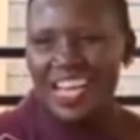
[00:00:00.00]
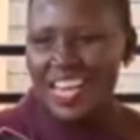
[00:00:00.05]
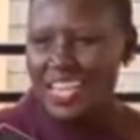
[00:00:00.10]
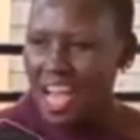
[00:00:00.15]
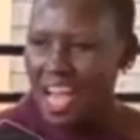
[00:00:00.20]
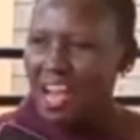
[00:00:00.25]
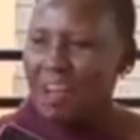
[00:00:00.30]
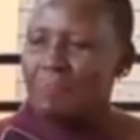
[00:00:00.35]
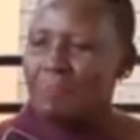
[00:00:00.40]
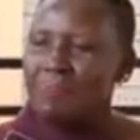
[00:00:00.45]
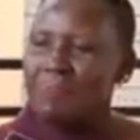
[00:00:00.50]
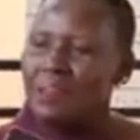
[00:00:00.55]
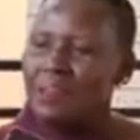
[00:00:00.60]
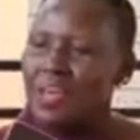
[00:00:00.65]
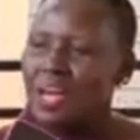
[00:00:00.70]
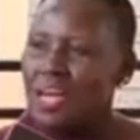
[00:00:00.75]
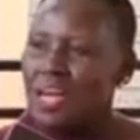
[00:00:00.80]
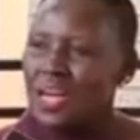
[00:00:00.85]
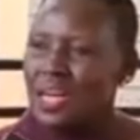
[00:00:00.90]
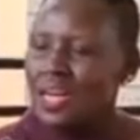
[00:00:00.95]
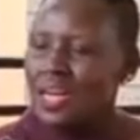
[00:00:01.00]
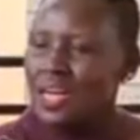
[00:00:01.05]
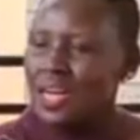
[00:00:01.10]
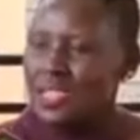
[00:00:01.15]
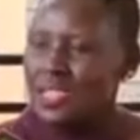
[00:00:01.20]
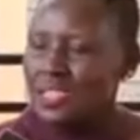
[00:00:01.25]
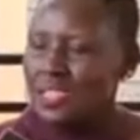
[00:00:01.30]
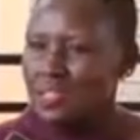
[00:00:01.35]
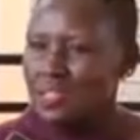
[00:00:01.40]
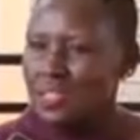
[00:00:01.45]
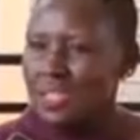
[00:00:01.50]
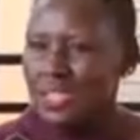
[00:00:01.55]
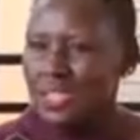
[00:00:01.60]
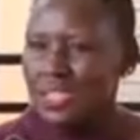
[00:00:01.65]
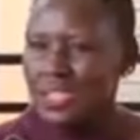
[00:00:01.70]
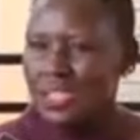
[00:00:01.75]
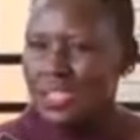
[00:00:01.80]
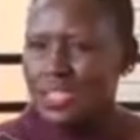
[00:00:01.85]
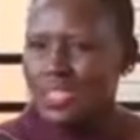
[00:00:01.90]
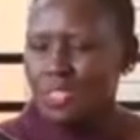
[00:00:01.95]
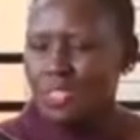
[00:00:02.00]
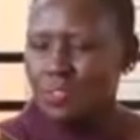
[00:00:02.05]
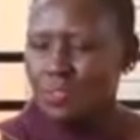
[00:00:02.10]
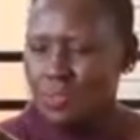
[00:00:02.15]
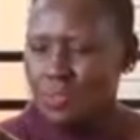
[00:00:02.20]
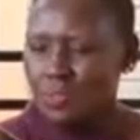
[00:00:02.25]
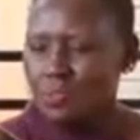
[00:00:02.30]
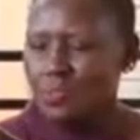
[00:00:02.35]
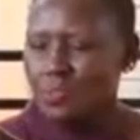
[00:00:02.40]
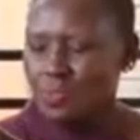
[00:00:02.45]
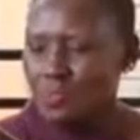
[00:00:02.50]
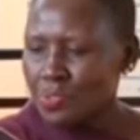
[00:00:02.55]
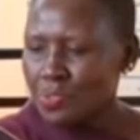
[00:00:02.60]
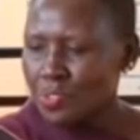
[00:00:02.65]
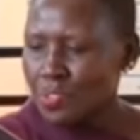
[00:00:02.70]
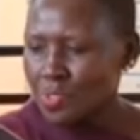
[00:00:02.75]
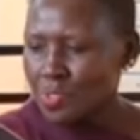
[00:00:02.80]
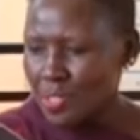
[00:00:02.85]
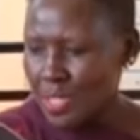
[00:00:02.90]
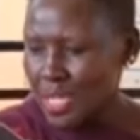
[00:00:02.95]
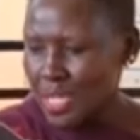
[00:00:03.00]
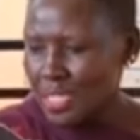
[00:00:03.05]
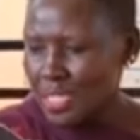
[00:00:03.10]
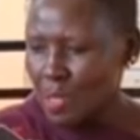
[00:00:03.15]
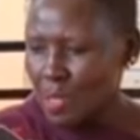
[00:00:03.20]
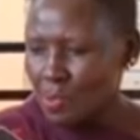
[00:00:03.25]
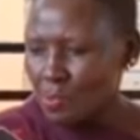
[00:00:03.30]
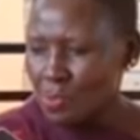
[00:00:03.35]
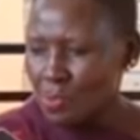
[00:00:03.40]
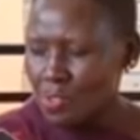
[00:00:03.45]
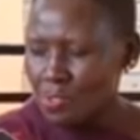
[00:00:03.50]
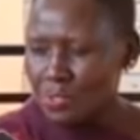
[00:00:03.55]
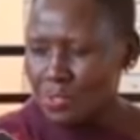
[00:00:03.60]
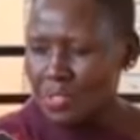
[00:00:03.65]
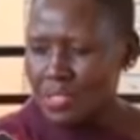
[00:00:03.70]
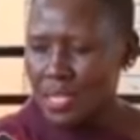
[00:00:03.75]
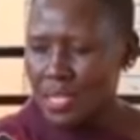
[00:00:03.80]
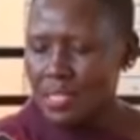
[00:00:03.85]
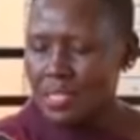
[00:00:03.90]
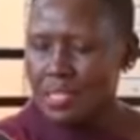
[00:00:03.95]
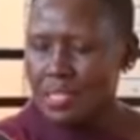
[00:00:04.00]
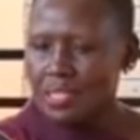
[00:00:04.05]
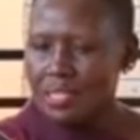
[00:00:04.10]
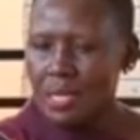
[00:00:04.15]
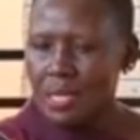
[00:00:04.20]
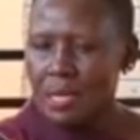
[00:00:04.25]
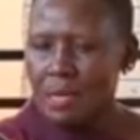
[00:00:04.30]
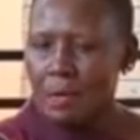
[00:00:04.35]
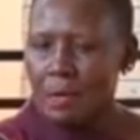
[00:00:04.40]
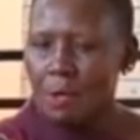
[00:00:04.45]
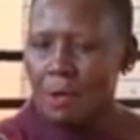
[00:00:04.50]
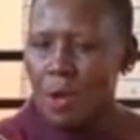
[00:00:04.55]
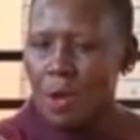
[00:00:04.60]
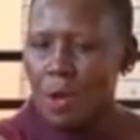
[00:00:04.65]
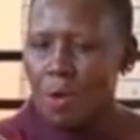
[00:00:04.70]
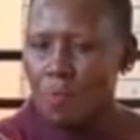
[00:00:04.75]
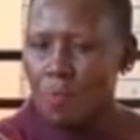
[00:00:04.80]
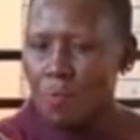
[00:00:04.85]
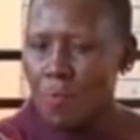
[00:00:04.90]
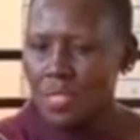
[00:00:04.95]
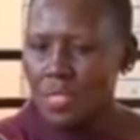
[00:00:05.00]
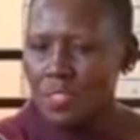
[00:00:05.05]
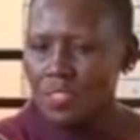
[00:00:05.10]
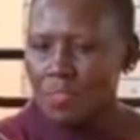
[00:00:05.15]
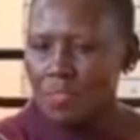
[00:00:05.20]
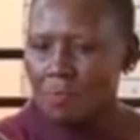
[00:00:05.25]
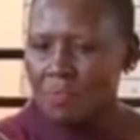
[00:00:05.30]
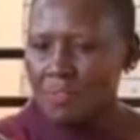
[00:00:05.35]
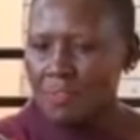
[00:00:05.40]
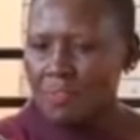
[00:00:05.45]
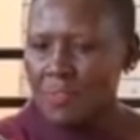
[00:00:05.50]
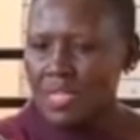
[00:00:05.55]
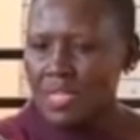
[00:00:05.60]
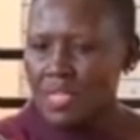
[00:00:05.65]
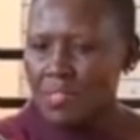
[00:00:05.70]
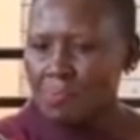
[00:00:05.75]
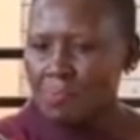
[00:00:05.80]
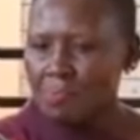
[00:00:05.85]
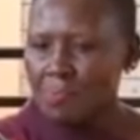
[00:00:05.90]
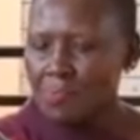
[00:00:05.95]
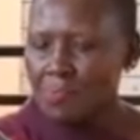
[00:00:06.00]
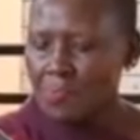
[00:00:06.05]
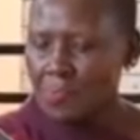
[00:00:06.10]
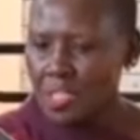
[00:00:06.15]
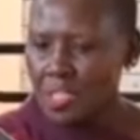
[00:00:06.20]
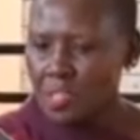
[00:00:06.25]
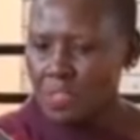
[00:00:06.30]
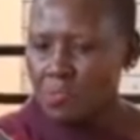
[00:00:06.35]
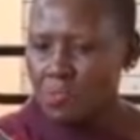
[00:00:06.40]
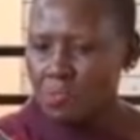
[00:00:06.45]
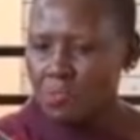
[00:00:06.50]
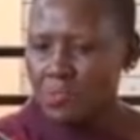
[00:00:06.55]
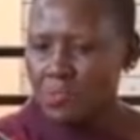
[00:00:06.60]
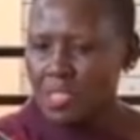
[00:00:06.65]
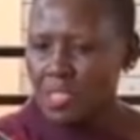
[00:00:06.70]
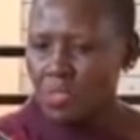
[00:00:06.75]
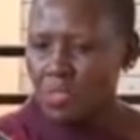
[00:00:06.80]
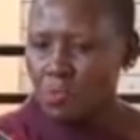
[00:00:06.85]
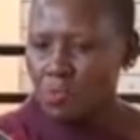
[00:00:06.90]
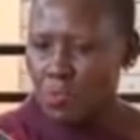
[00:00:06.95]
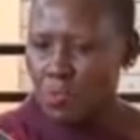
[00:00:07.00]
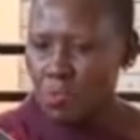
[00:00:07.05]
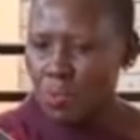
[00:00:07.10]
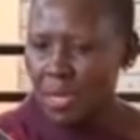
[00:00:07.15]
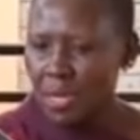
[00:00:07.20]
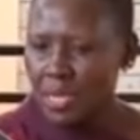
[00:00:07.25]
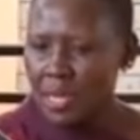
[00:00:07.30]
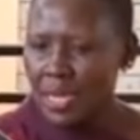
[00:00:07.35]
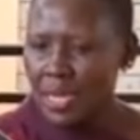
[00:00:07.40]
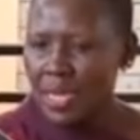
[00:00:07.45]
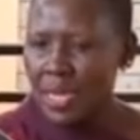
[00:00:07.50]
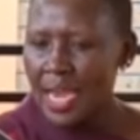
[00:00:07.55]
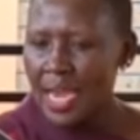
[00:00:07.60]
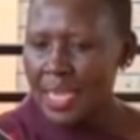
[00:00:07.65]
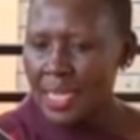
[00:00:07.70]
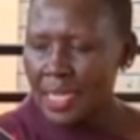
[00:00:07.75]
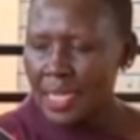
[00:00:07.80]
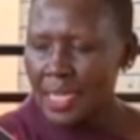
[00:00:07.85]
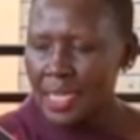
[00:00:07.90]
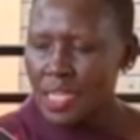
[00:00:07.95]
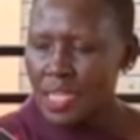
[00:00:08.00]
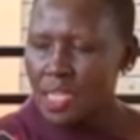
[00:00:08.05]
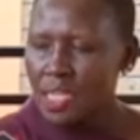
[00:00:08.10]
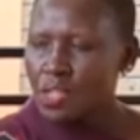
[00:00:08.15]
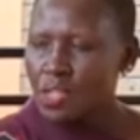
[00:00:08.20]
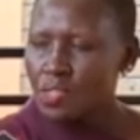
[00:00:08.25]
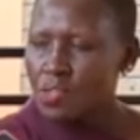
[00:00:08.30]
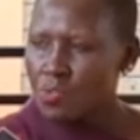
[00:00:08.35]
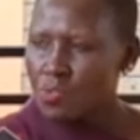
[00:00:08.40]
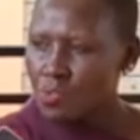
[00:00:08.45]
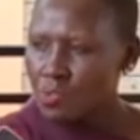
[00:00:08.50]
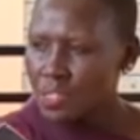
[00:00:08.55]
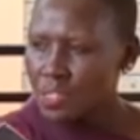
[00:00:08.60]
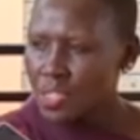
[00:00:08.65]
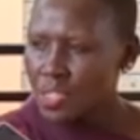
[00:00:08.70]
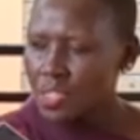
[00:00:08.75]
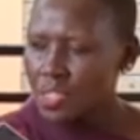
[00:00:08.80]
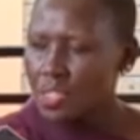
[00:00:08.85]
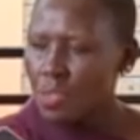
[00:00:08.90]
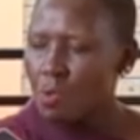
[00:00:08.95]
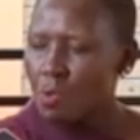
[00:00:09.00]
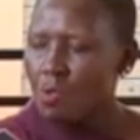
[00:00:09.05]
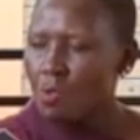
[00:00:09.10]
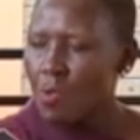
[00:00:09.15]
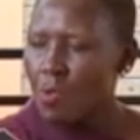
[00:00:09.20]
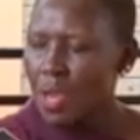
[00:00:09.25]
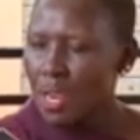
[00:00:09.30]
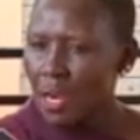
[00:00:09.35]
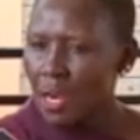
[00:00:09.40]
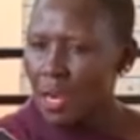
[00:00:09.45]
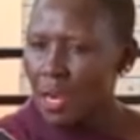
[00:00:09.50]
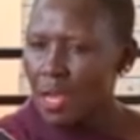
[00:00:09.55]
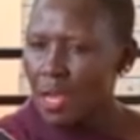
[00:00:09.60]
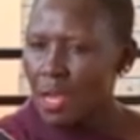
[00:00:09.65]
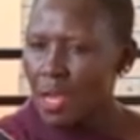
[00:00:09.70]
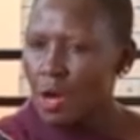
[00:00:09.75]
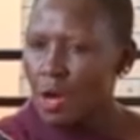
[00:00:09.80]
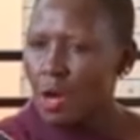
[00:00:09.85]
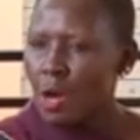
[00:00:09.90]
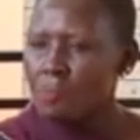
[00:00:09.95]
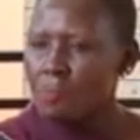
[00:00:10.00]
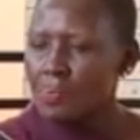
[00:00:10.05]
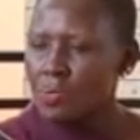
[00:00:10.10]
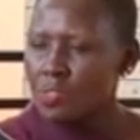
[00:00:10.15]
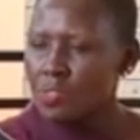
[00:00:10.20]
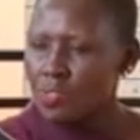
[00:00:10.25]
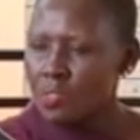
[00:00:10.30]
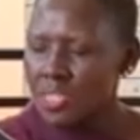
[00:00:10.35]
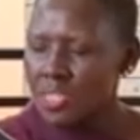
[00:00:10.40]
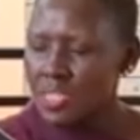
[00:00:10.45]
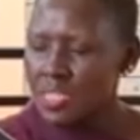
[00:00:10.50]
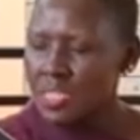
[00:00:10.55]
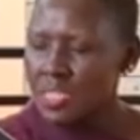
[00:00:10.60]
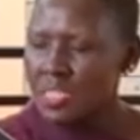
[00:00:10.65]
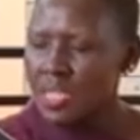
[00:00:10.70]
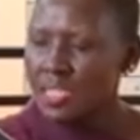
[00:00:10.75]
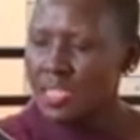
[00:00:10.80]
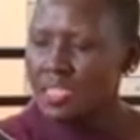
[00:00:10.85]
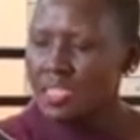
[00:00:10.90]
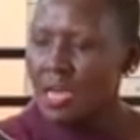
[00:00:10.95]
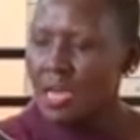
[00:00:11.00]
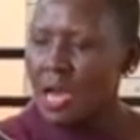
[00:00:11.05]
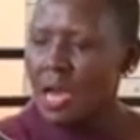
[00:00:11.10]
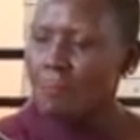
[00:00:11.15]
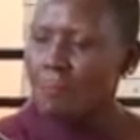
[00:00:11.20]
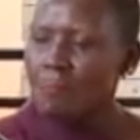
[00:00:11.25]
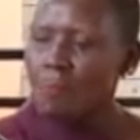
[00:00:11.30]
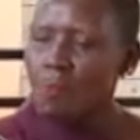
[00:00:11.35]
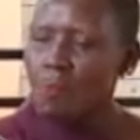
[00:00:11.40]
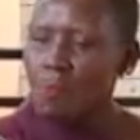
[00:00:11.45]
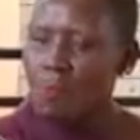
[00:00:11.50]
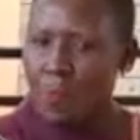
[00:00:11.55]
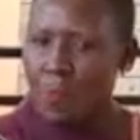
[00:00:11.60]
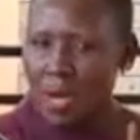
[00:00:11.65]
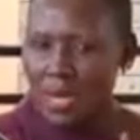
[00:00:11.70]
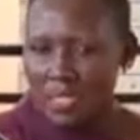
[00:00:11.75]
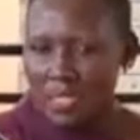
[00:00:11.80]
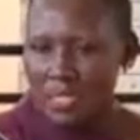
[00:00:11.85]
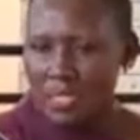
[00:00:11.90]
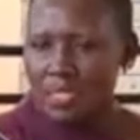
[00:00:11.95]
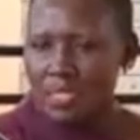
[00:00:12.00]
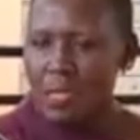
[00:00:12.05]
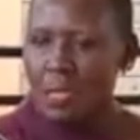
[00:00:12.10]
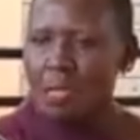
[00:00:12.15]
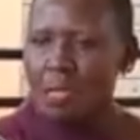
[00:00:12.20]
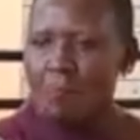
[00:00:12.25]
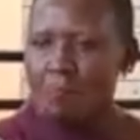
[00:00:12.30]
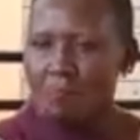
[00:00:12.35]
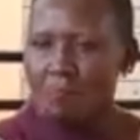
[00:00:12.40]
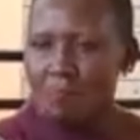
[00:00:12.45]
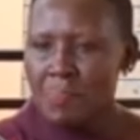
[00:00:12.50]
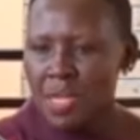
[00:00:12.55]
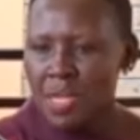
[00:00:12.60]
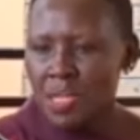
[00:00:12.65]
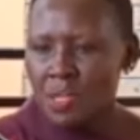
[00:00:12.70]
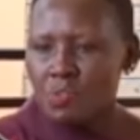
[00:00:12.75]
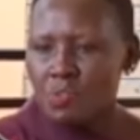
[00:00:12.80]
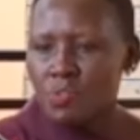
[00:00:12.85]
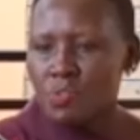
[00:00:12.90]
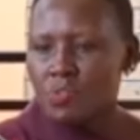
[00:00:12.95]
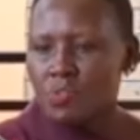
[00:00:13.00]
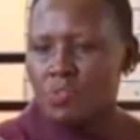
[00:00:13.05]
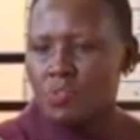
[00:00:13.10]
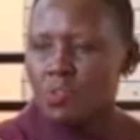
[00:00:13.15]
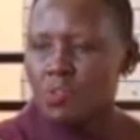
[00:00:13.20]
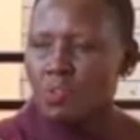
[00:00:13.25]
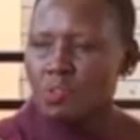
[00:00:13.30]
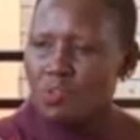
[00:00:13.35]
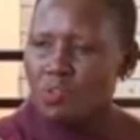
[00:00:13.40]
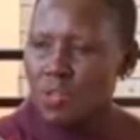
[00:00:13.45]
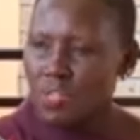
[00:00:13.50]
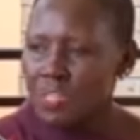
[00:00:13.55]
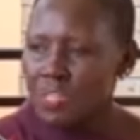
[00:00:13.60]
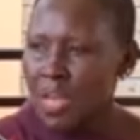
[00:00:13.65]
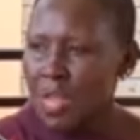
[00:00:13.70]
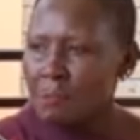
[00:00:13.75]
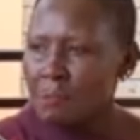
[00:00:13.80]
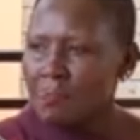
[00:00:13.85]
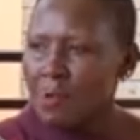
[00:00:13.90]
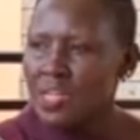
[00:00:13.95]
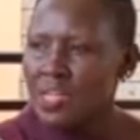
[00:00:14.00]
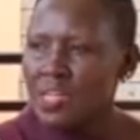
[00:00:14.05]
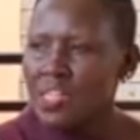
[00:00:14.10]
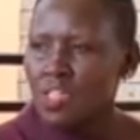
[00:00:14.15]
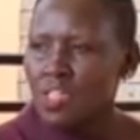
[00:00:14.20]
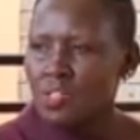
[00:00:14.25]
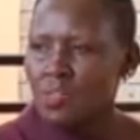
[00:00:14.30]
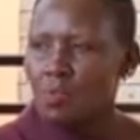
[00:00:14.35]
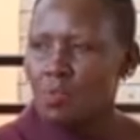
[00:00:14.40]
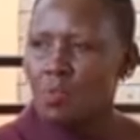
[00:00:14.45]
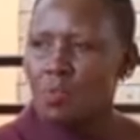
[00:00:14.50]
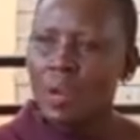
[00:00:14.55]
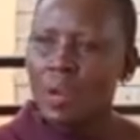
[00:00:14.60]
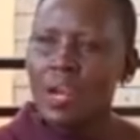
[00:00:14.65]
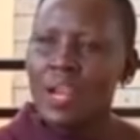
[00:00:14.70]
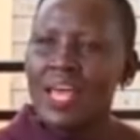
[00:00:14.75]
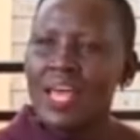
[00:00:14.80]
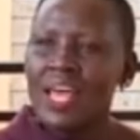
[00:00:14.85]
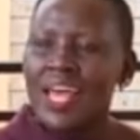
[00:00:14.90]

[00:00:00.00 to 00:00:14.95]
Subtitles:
Yeah. Students, to students, I want to say that once you have given that opportunity to be in school, kindly use it well. Opportunities just come once. Make good use of your time while in school.